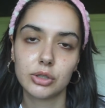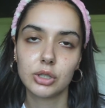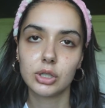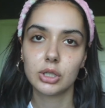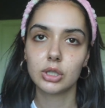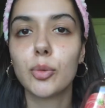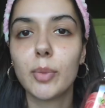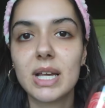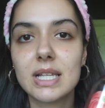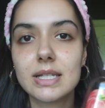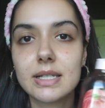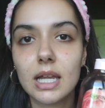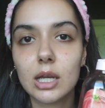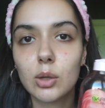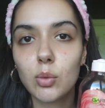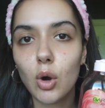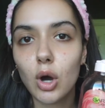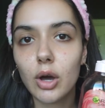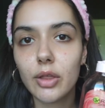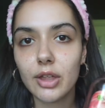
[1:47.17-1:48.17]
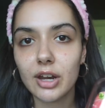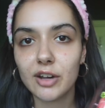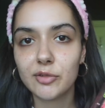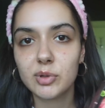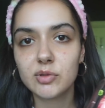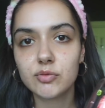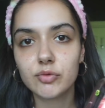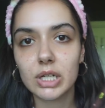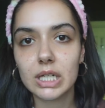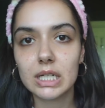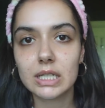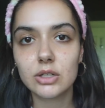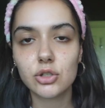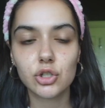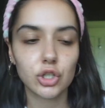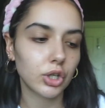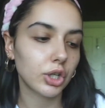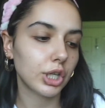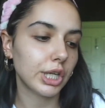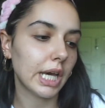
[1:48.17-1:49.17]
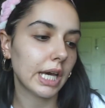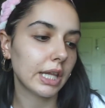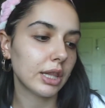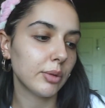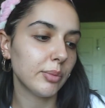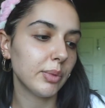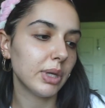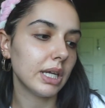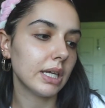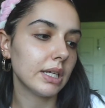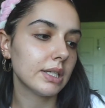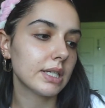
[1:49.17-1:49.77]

My micellar water that I've been really enjoying at the minute